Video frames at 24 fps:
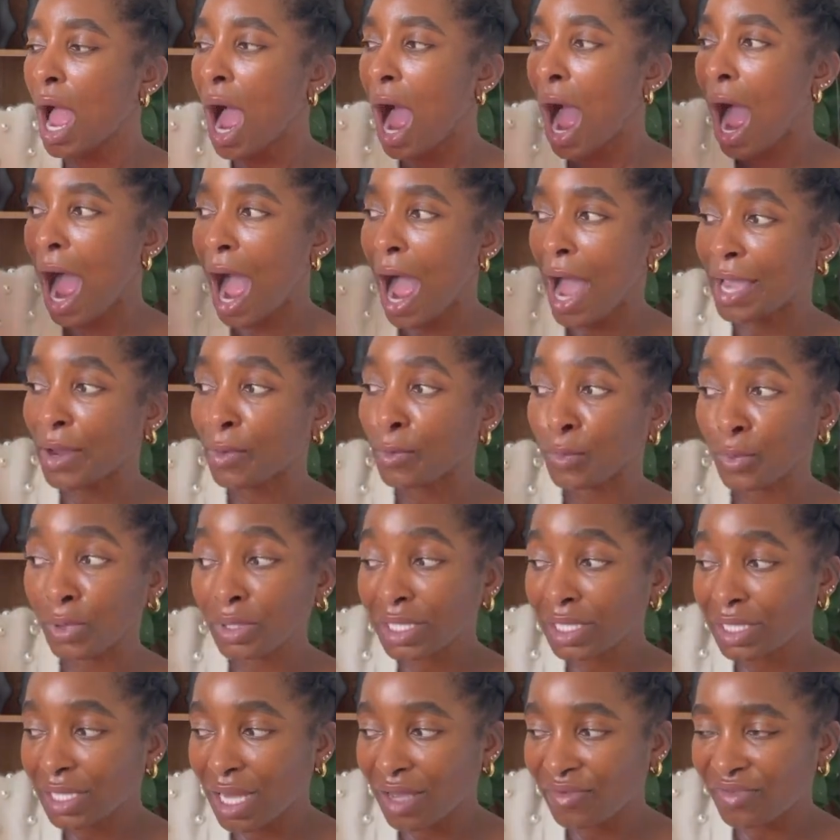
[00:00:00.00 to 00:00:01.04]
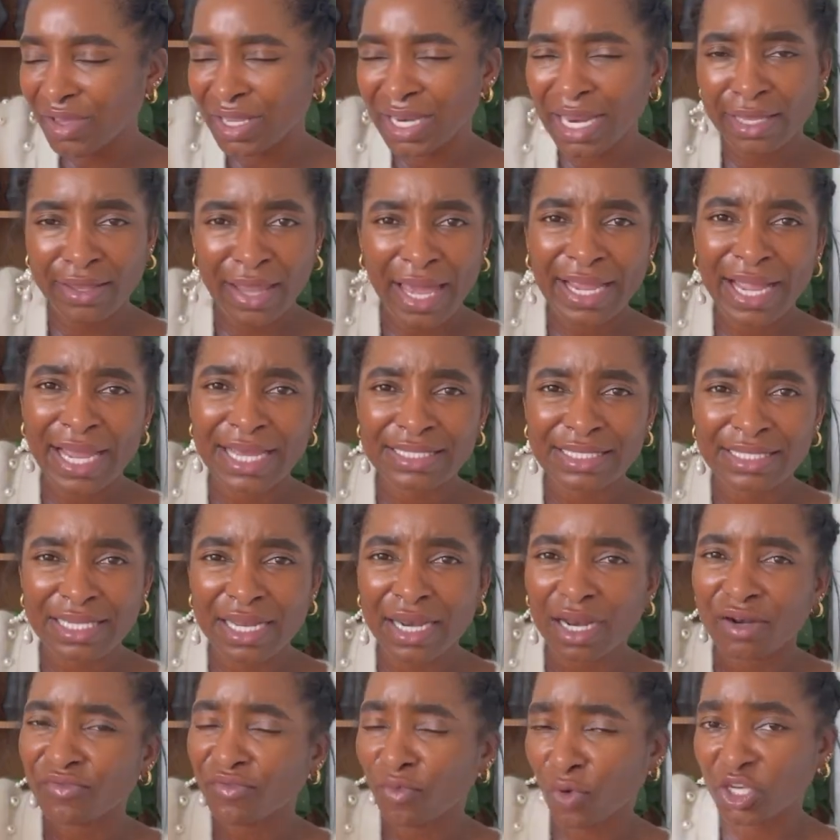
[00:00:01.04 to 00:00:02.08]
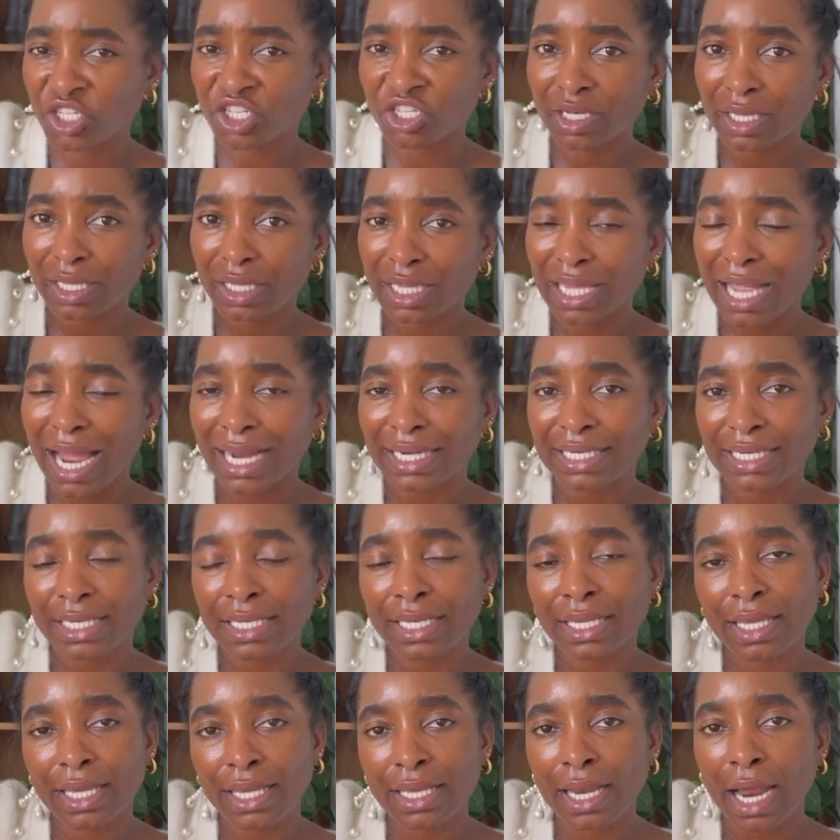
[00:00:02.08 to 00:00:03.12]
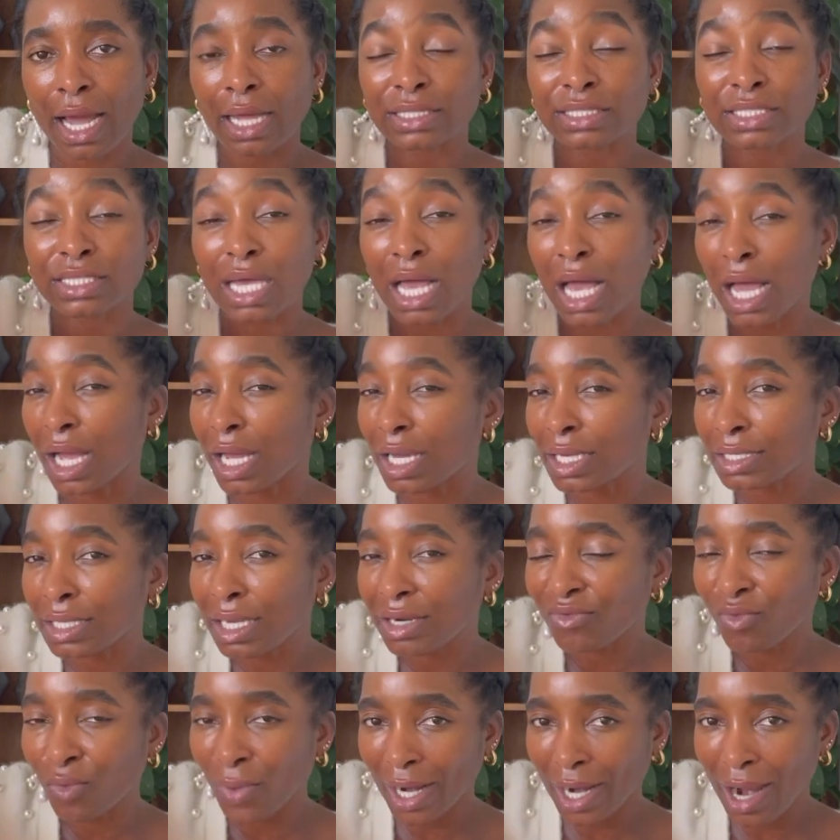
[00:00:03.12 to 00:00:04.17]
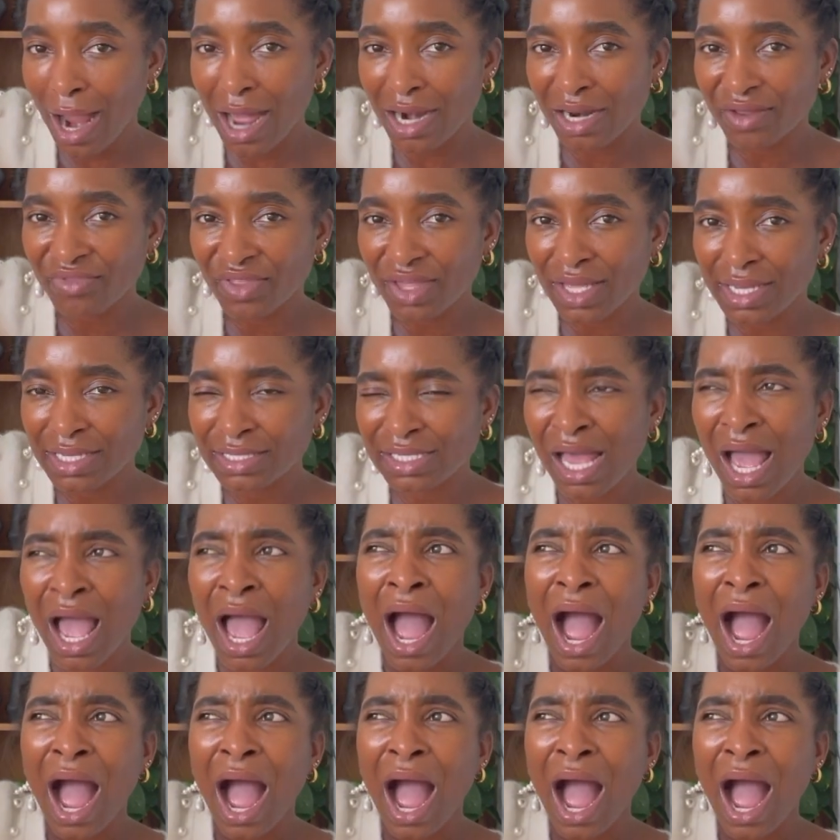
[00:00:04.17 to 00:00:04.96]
I really love it. And like I said, unfortunately, I didn't get a ton of wear out of this.